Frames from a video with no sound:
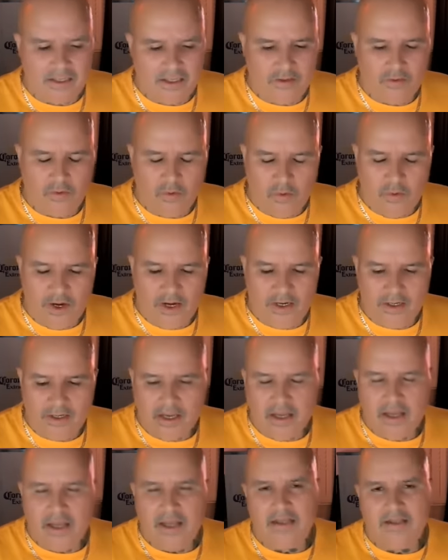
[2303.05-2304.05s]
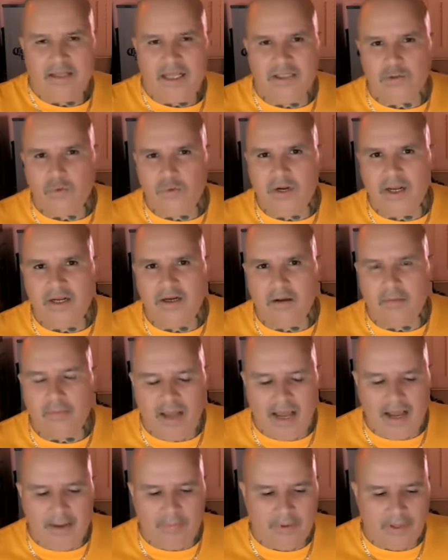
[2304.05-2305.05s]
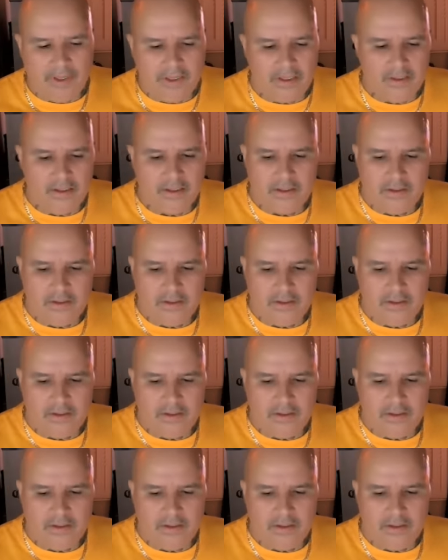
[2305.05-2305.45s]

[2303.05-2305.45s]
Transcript: Either way, that's what ended up happening.